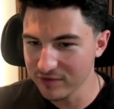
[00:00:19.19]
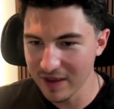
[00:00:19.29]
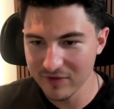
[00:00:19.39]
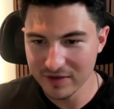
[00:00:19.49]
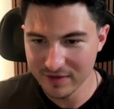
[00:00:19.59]

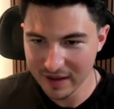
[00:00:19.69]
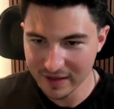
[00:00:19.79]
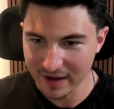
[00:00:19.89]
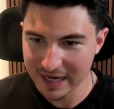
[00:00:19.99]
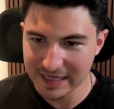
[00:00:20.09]
saving
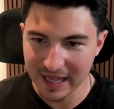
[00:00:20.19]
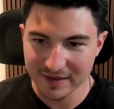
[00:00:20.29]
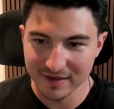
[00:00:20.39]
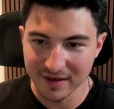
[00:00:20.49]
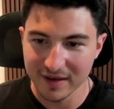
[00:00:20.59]
data,
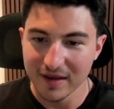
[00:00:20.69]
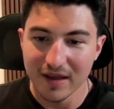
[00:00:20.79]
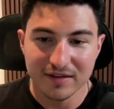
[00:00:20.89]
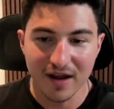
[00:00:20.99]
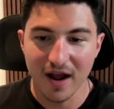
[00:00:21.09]
connecting to